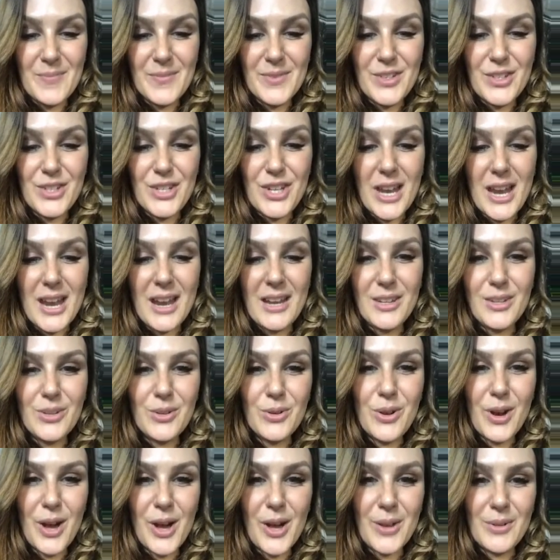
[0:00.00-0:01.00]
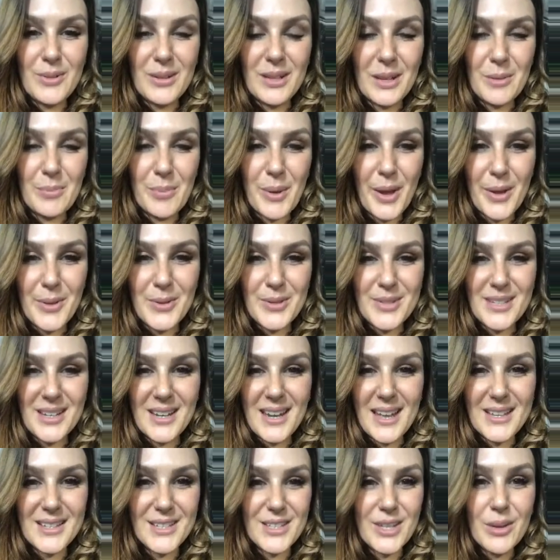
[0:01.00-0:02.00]
share your own little post and
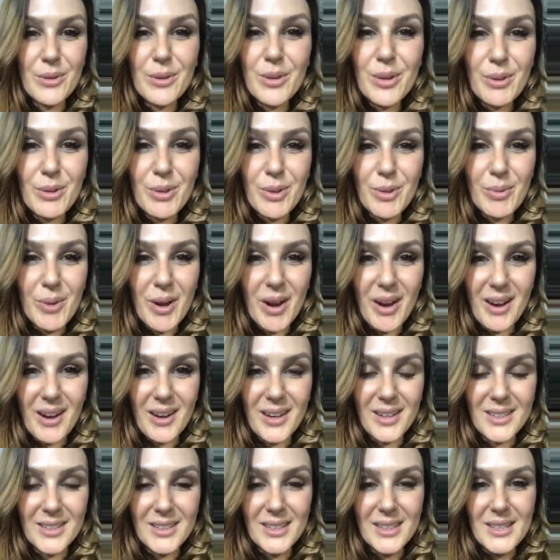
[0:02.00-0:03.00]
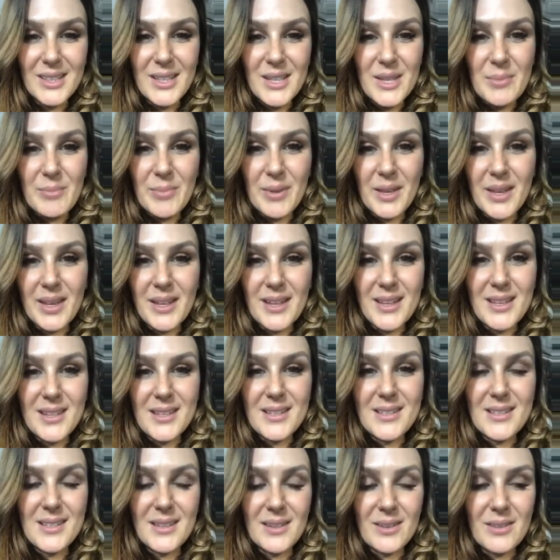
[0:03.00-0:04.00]
let us know who you are,
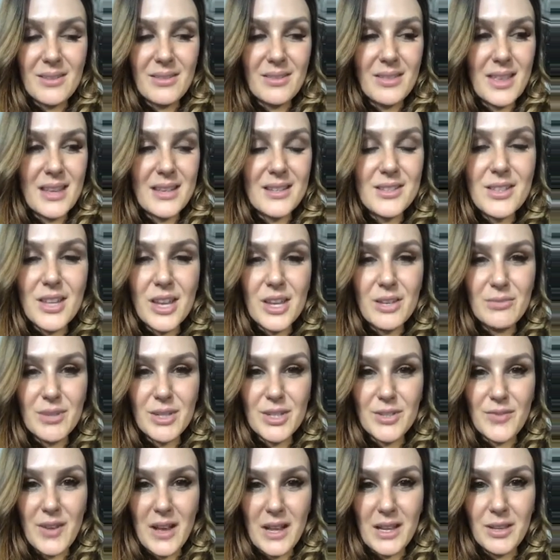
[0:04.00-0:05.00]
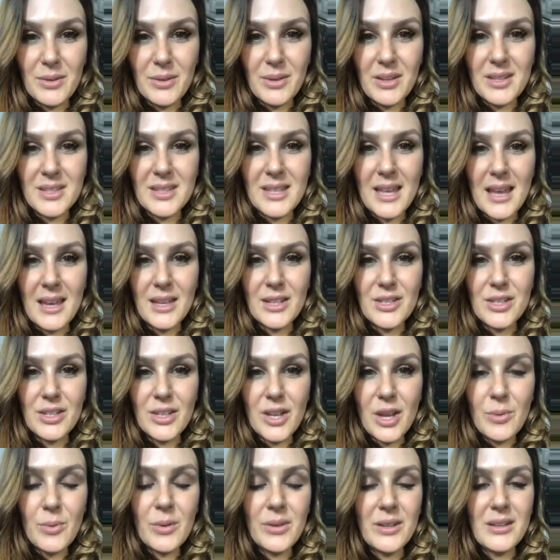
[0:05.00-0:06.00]
because there's so much value in us getting to
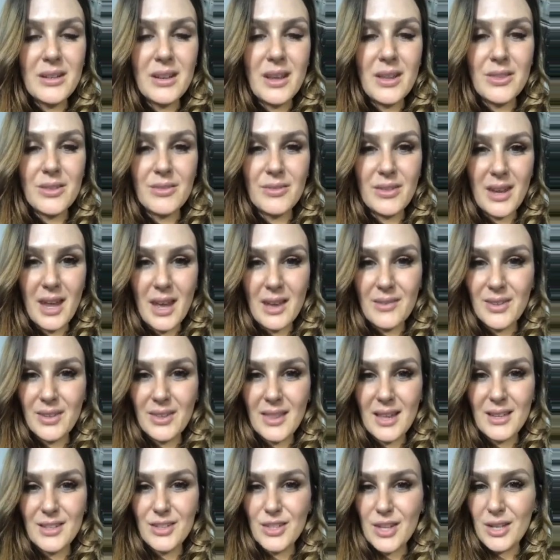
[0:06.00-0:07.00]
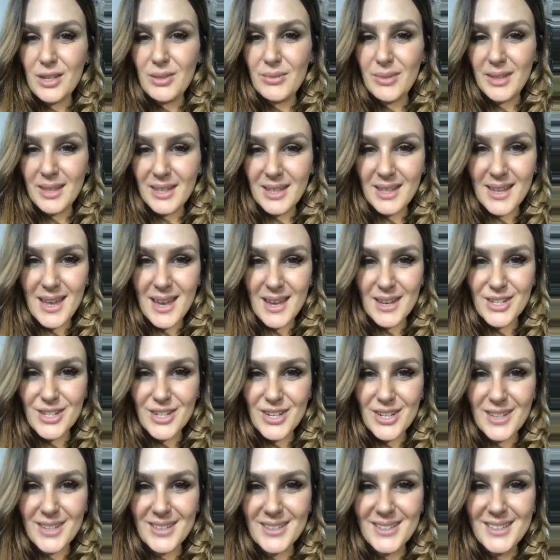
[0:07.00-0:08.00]
know one another and having that genuine
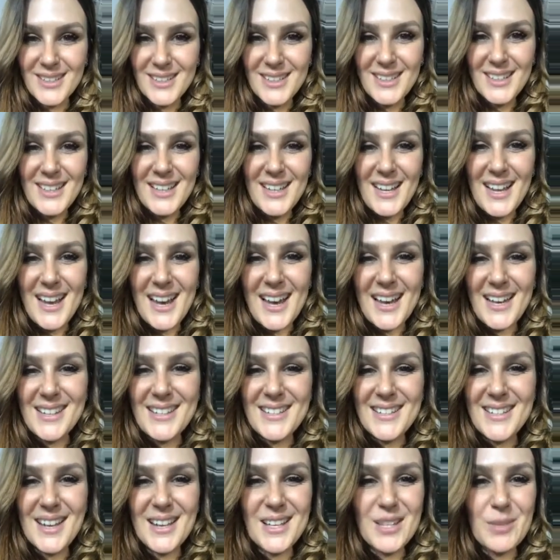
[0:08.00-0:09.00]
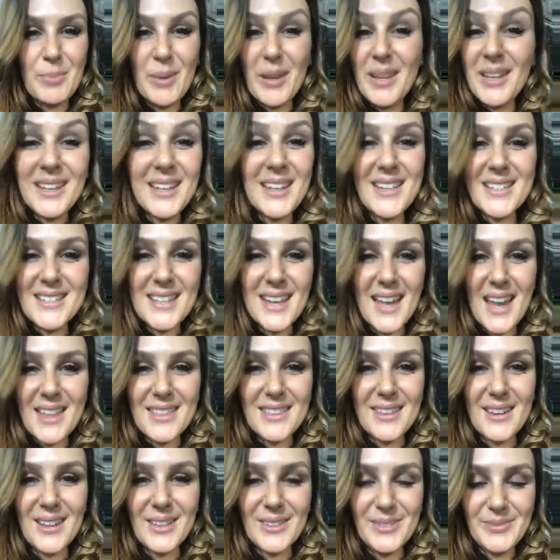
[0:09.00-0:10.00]
connection and us being in it
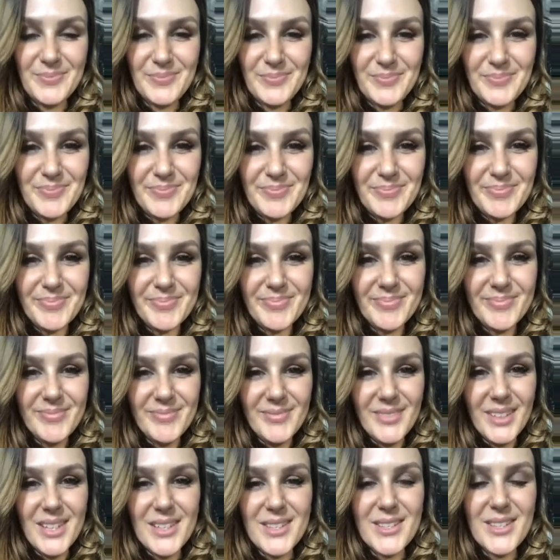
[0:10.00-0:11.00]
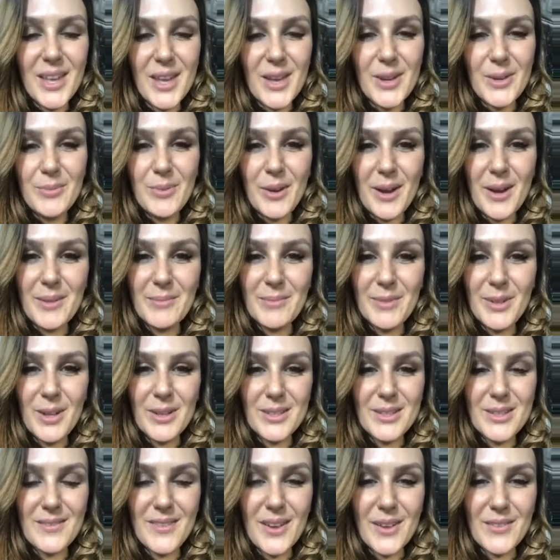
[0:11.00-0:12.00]
together. So
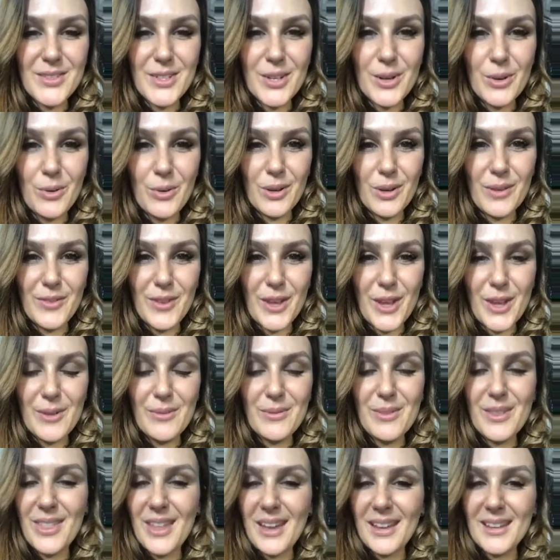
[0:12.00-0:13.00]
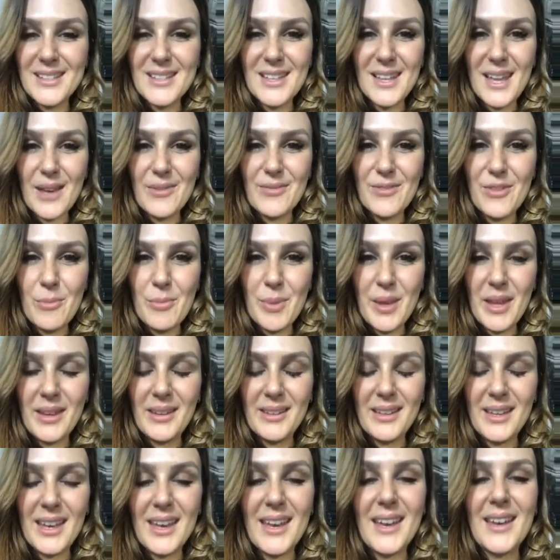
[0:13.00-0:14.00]
lots of love to of you. Thanks again for being
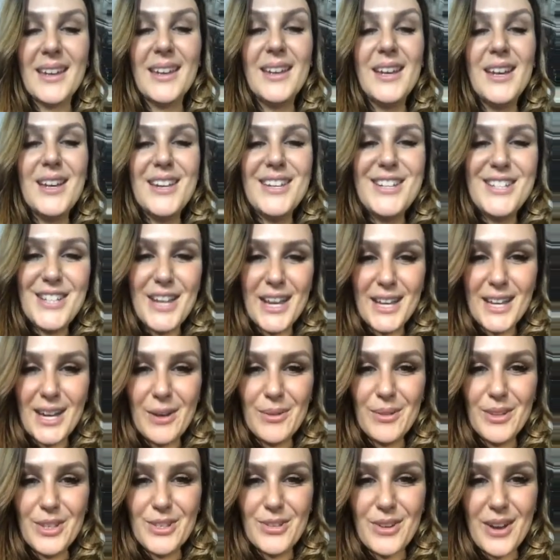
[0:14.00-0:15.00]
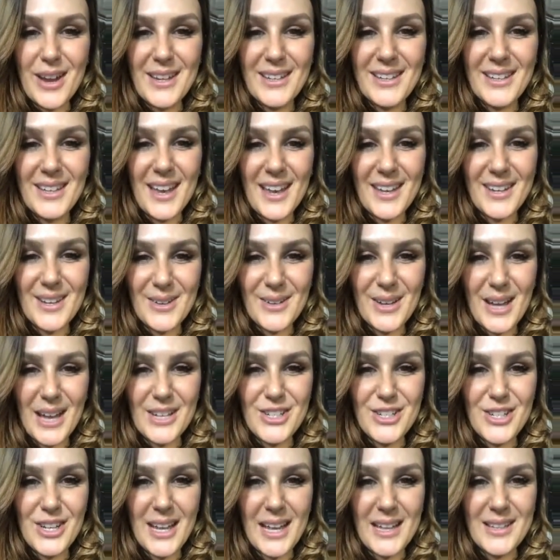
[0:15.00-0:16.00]
here. Check out the training, and I'll
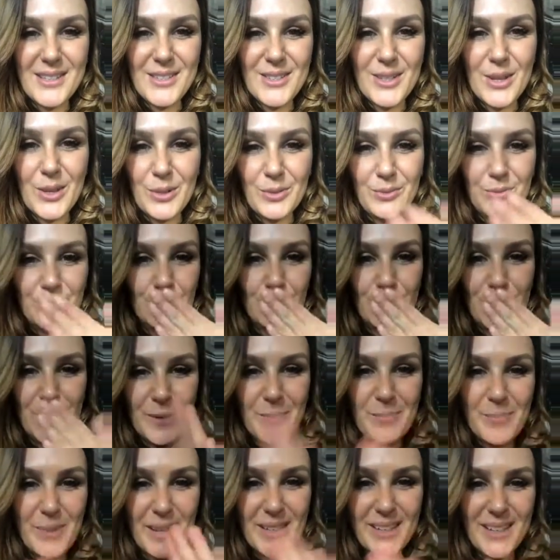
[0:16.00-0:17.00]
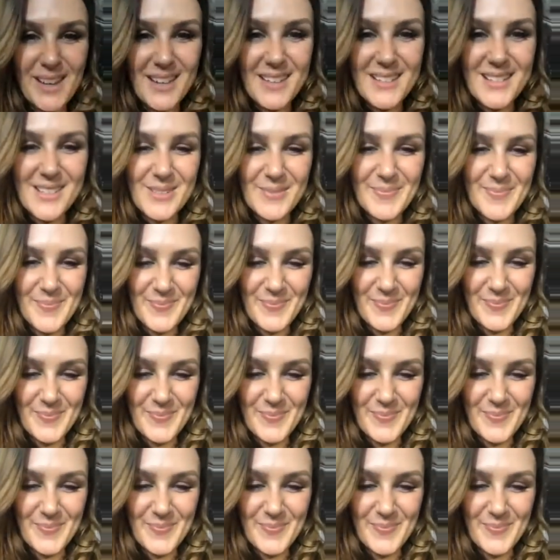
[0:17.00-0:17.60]
catch you again soon. Bye, guys.